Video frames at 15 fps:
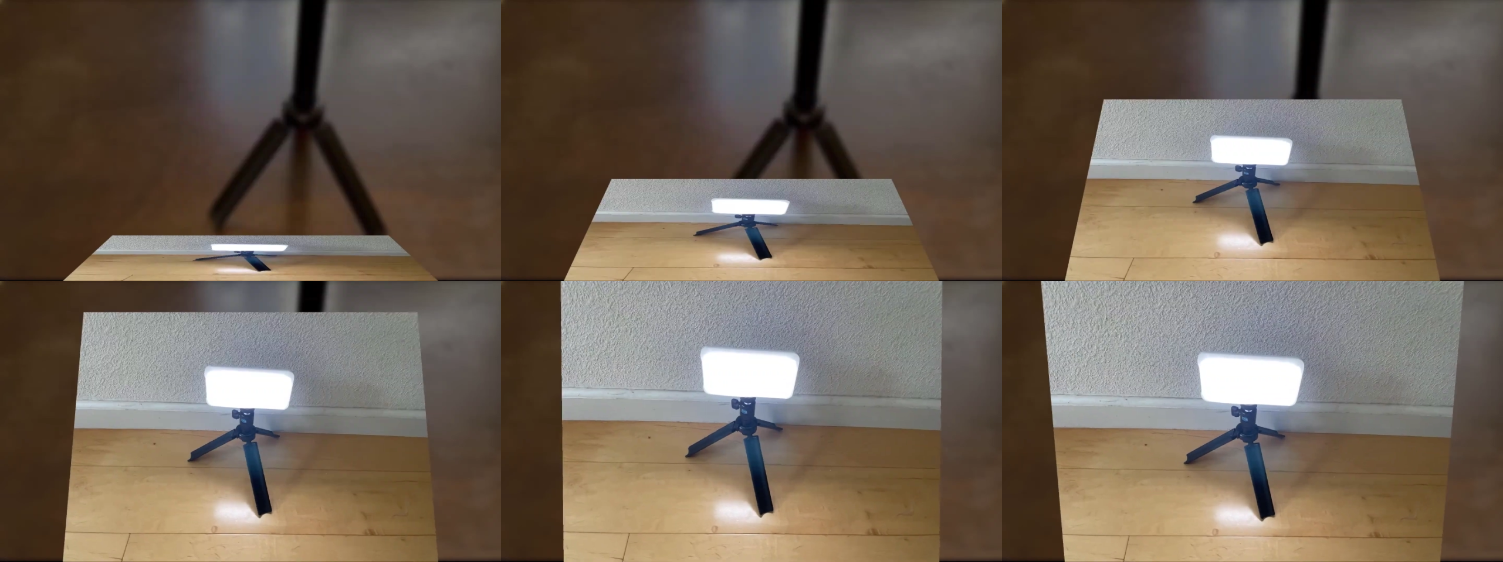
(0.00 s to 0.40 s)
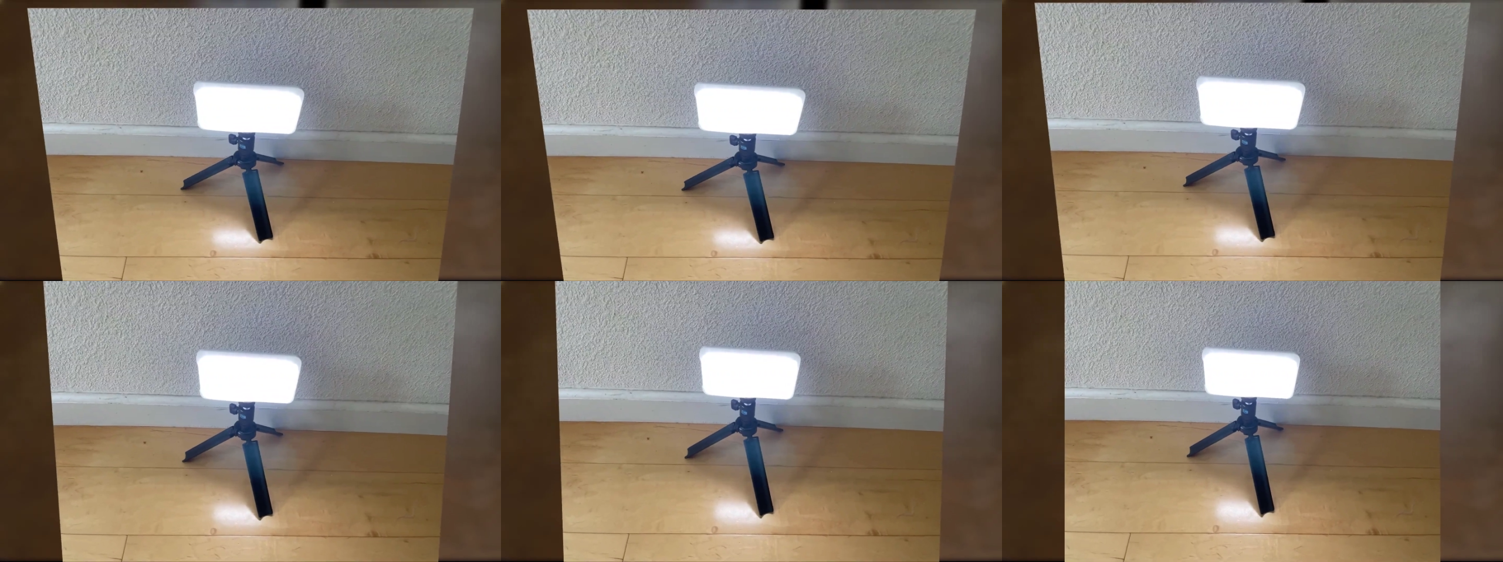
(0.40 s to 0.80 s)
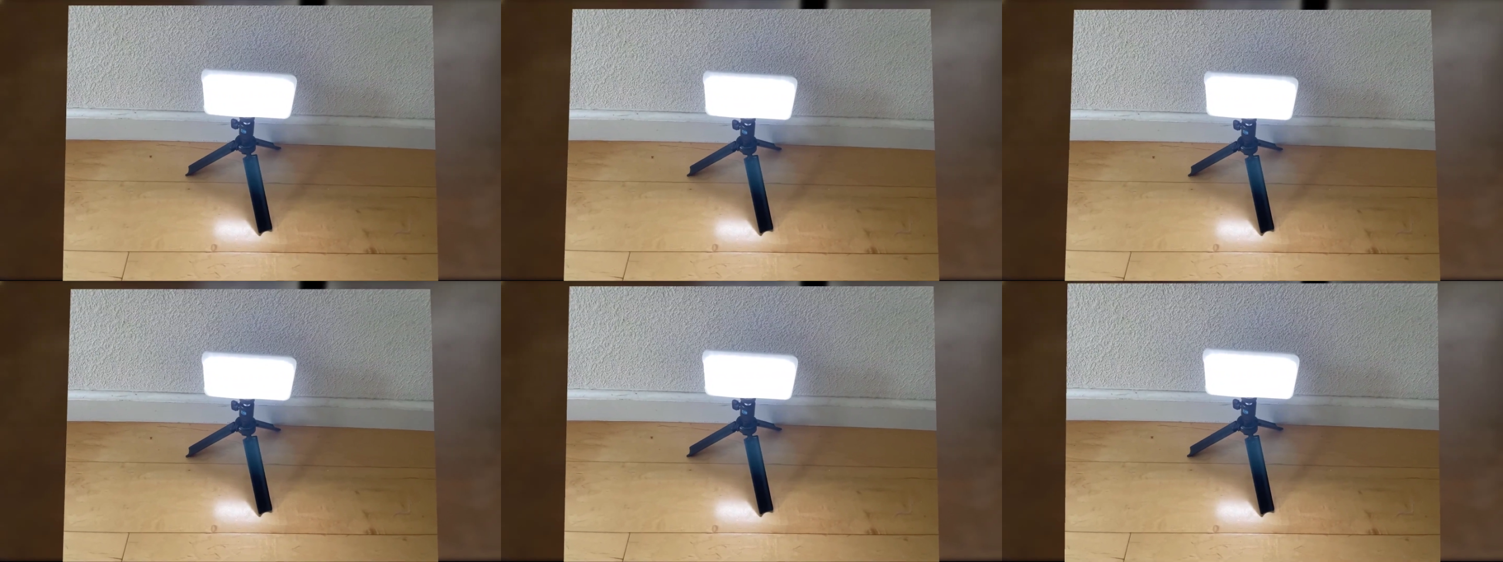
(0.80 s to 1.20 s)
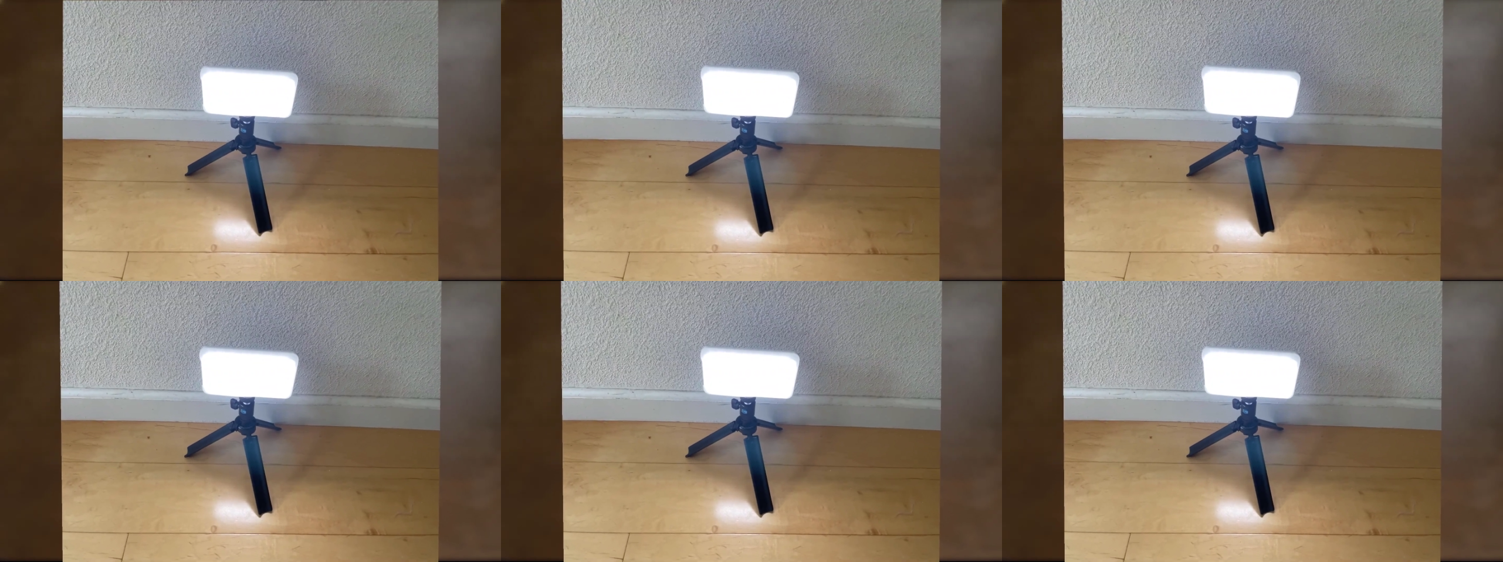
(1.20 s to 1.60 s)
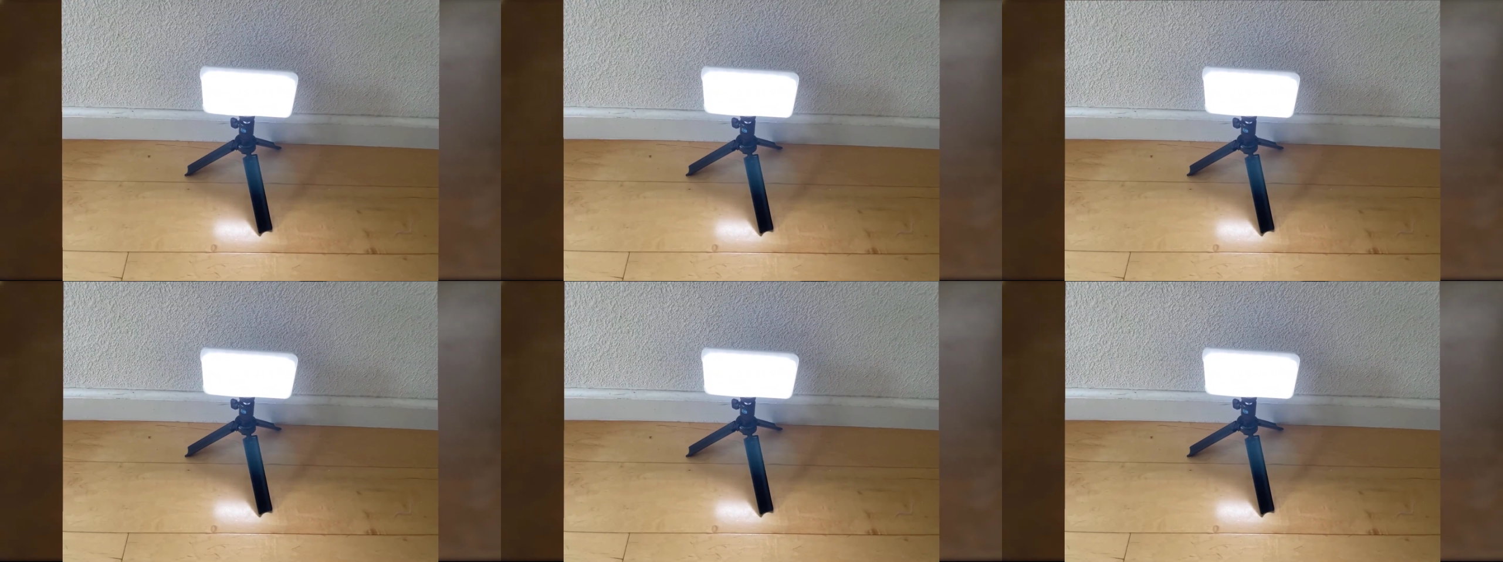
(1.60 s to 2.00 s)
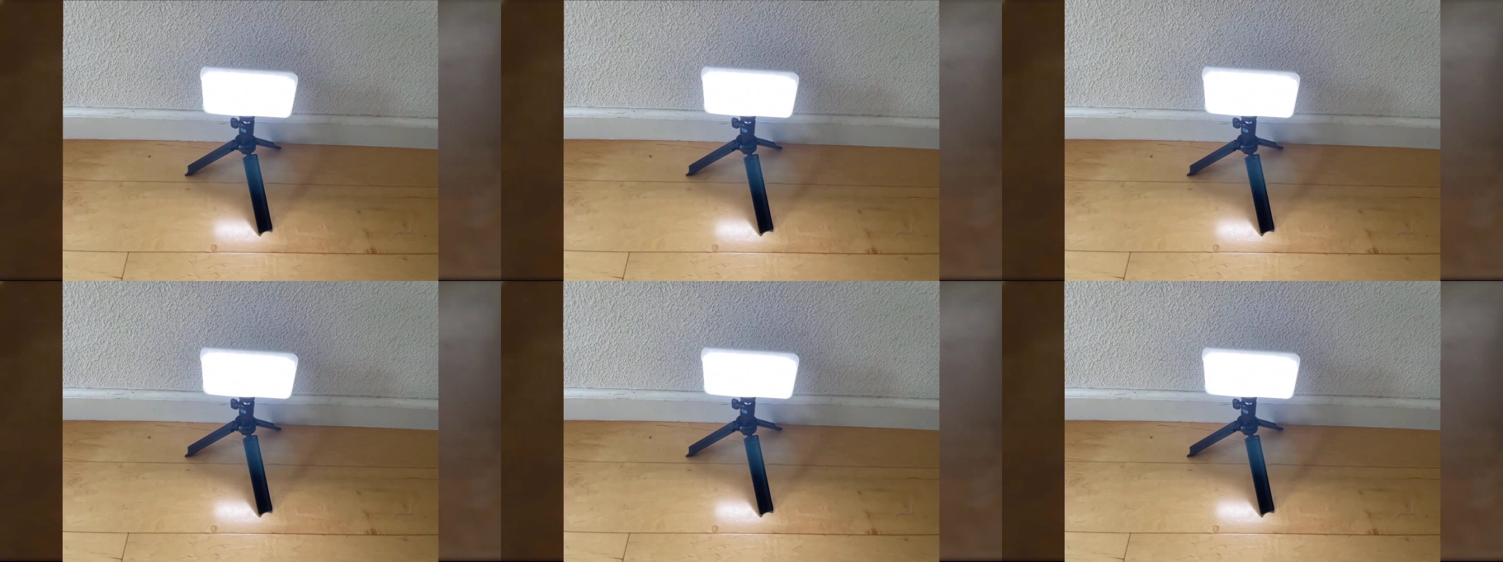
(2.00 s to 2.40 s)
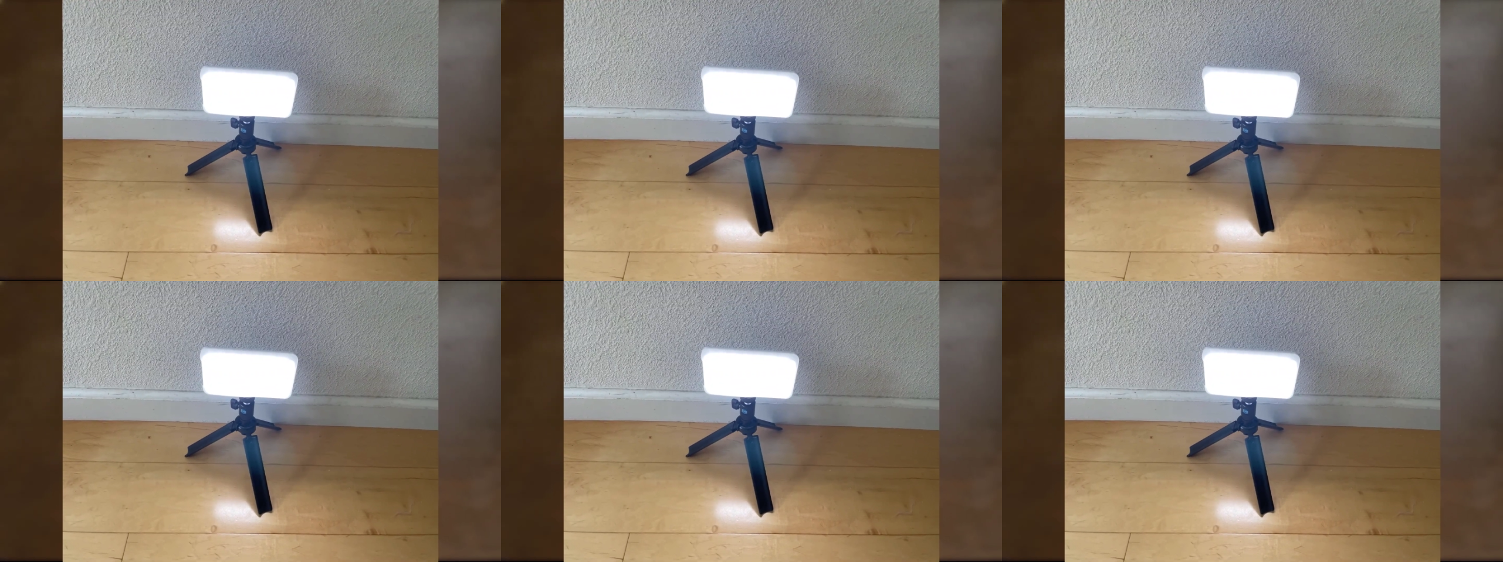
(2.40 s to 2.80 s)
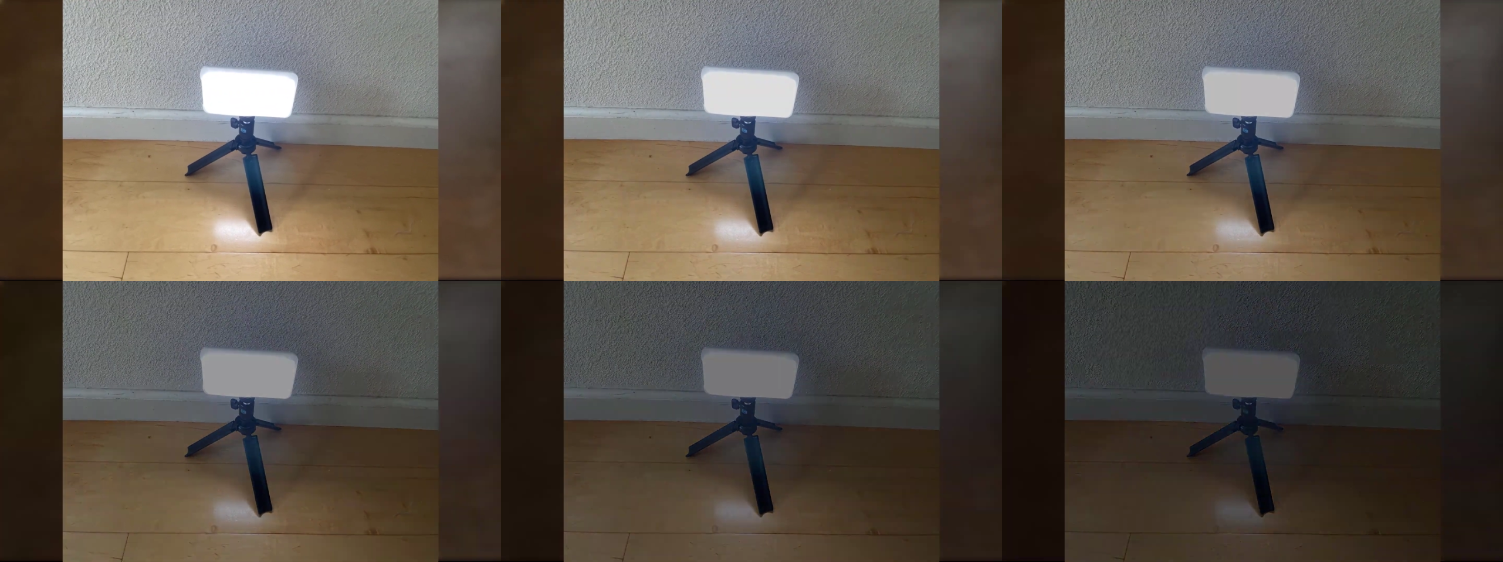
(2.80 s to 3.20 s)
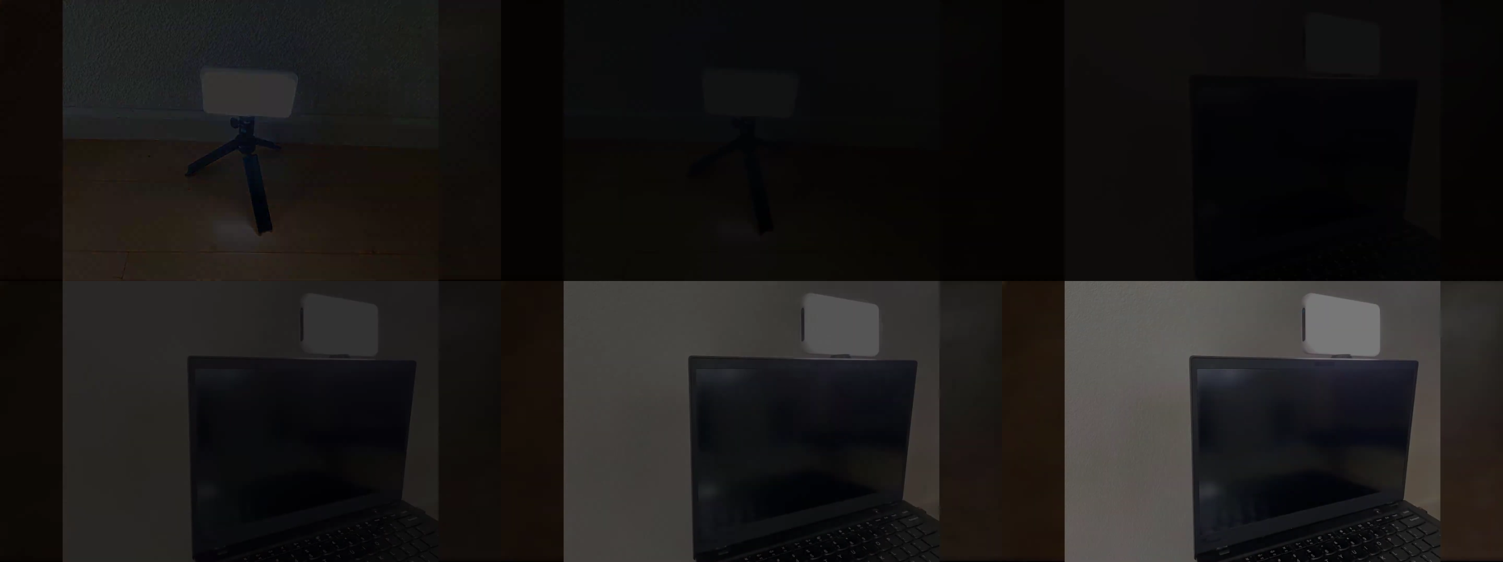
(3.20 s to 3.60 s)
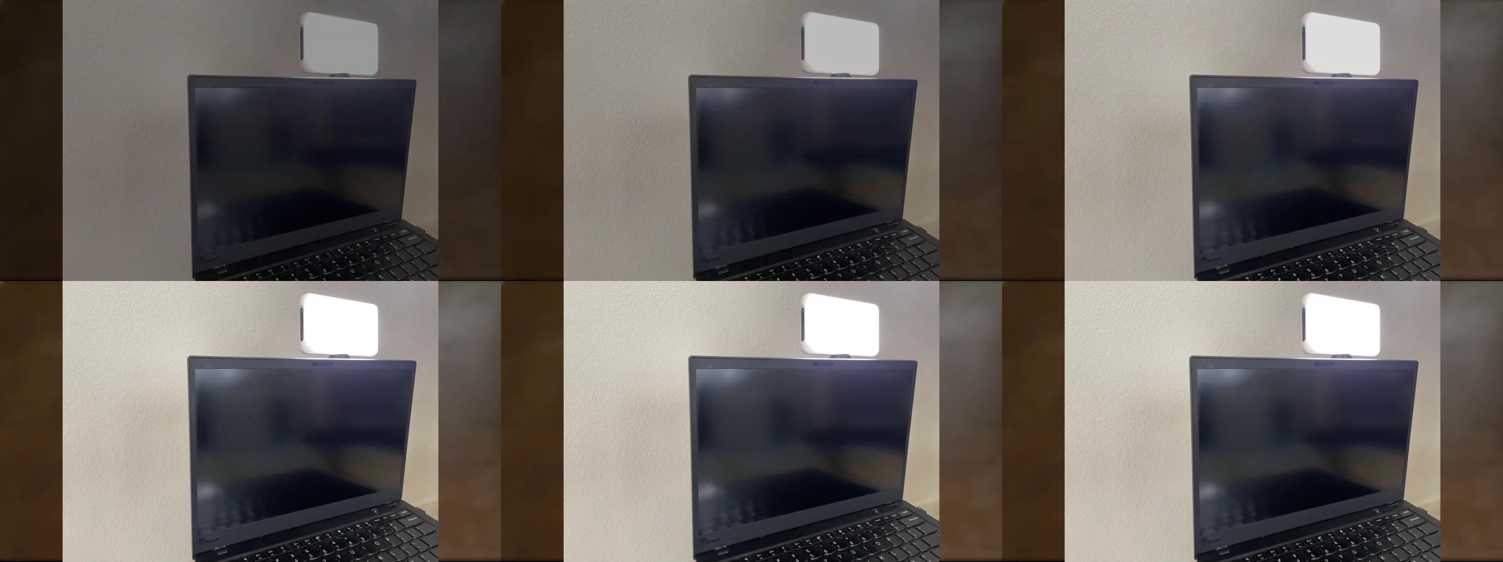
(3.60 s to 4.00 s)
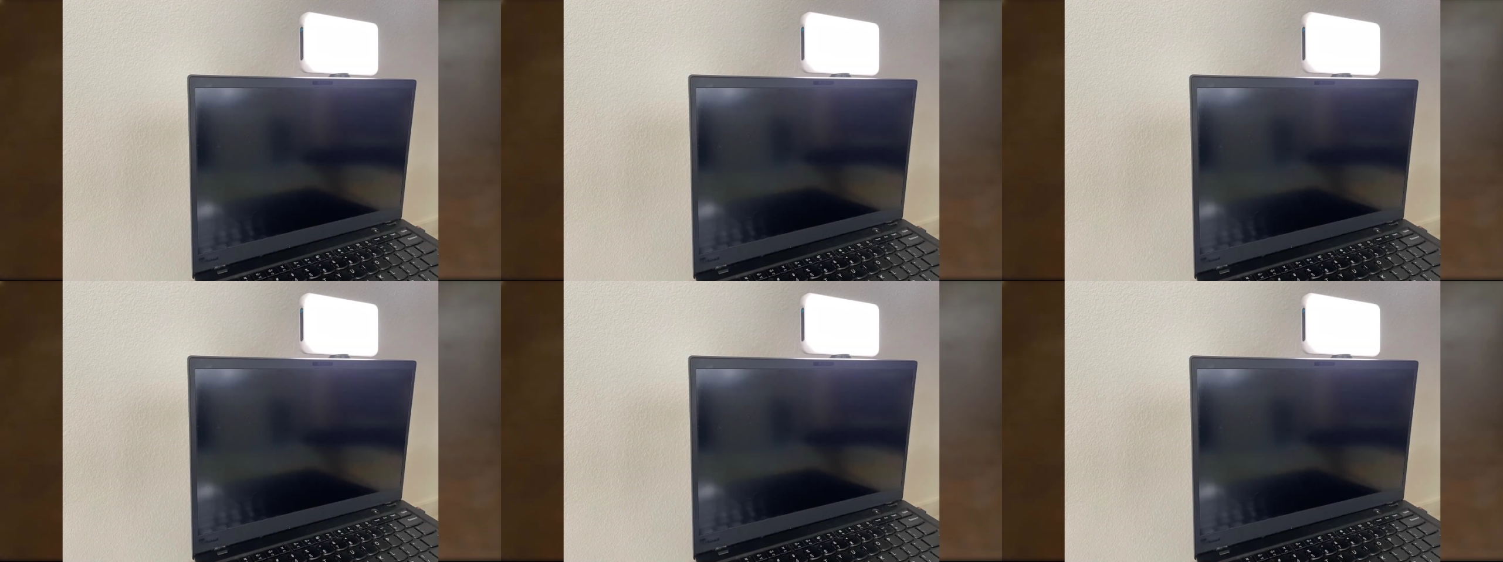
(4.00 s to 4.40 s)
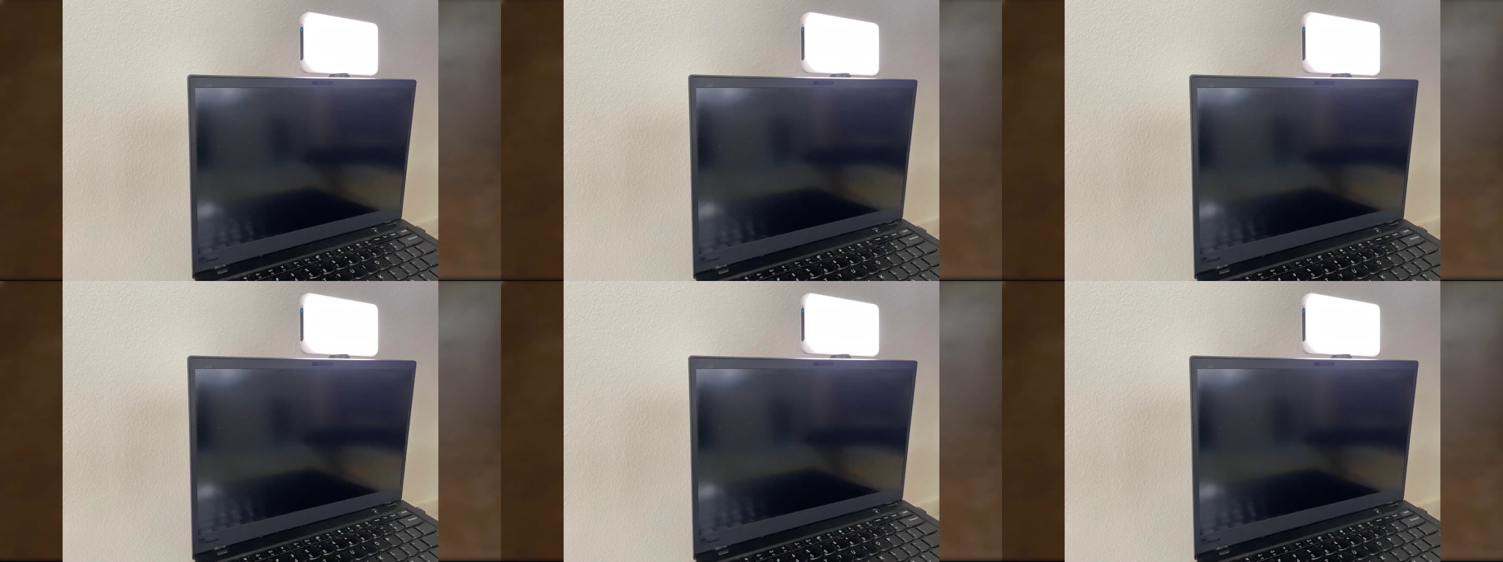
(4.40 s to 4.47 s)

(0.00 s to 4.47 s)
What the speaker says: [unreadable: no face in view]